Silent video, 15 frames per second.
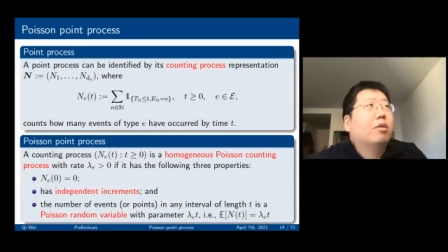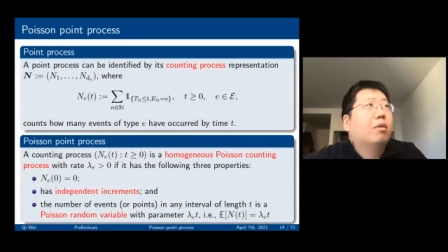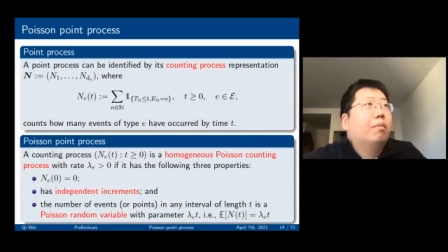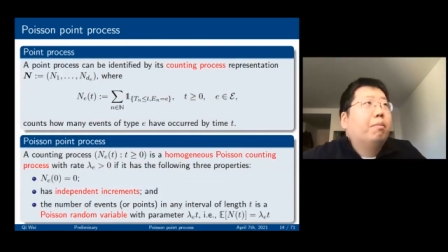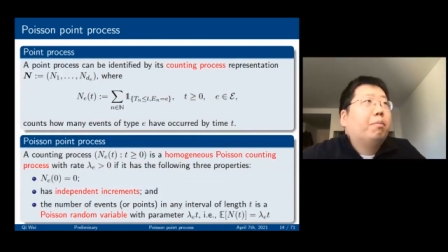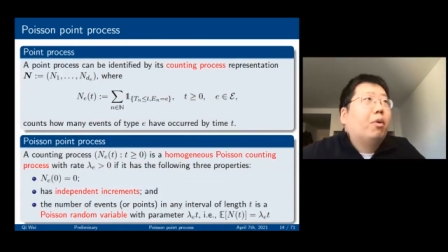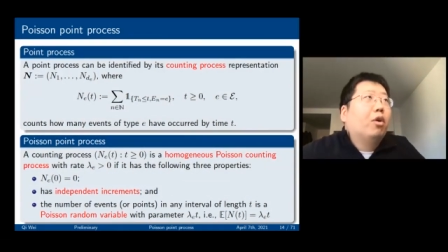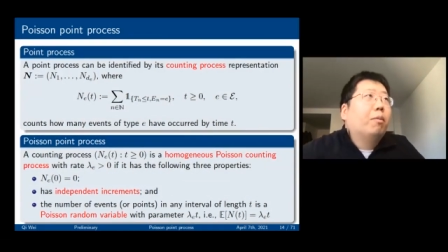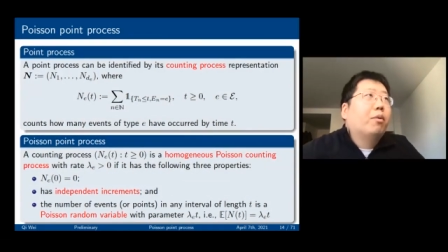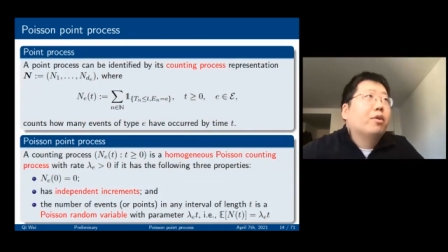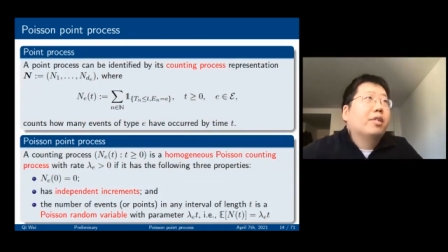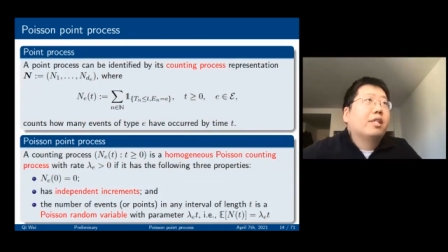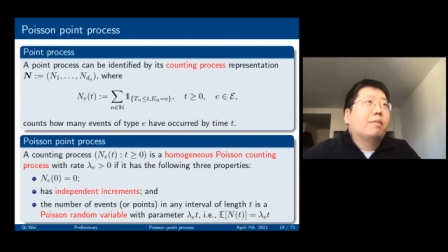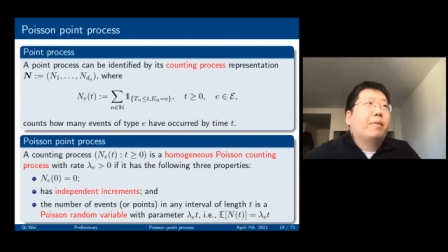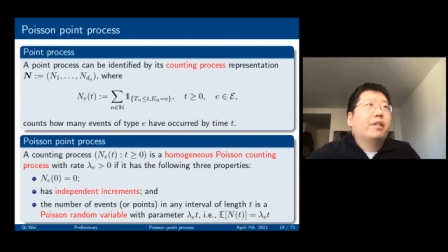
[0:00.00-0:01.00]
So point
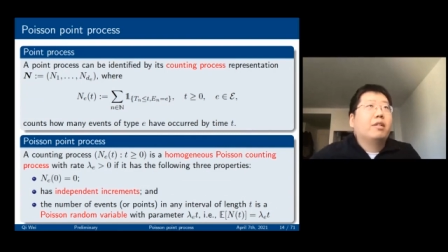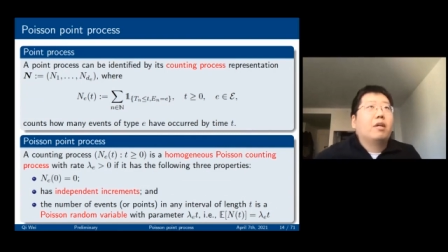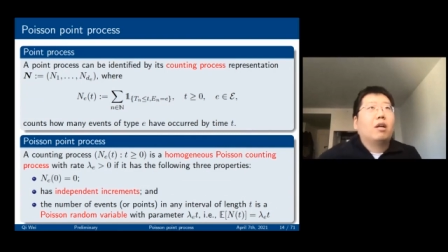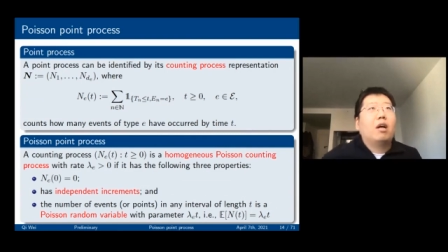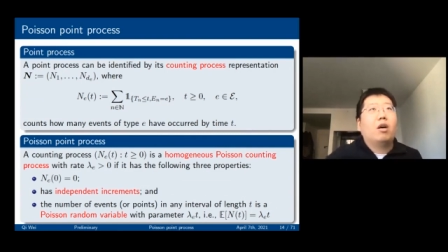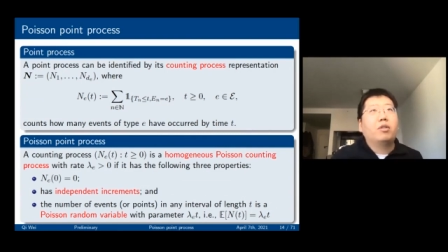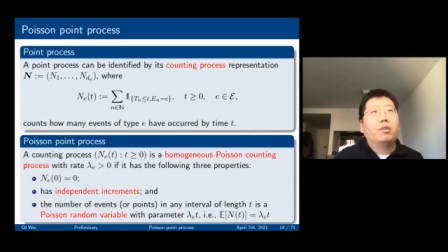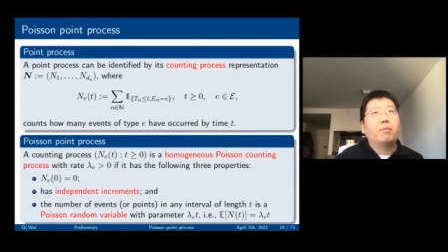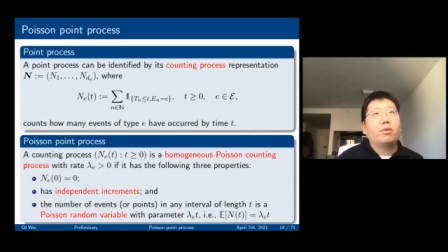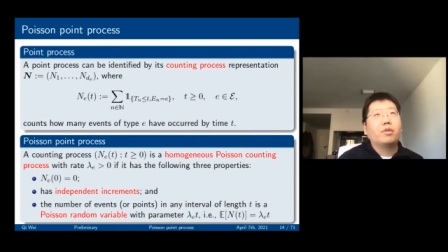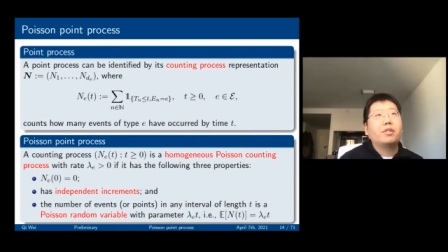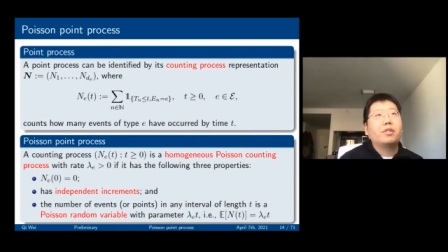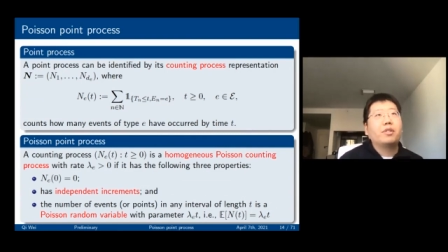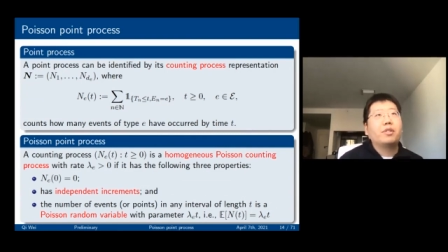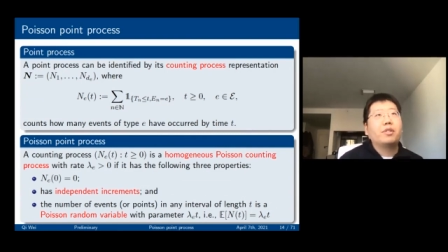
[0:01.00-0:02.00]
process is basically a counting
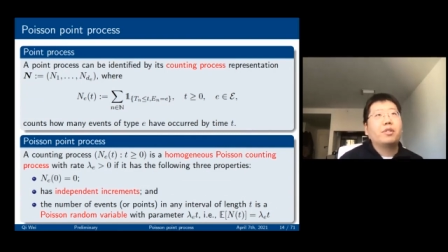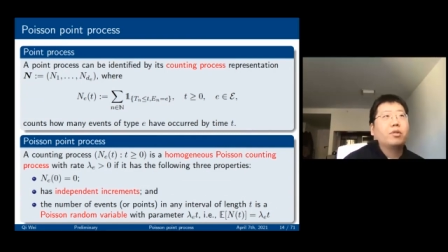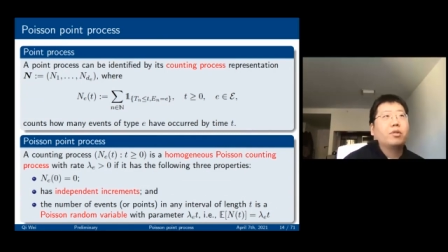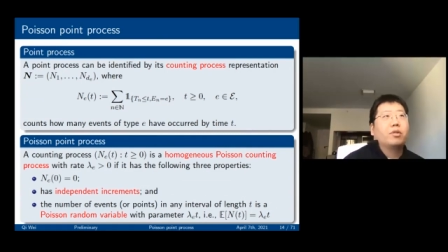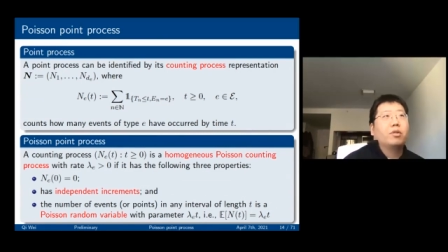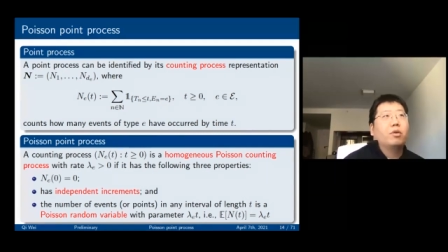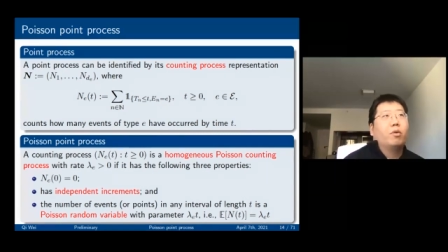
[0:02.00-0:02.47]
process, right?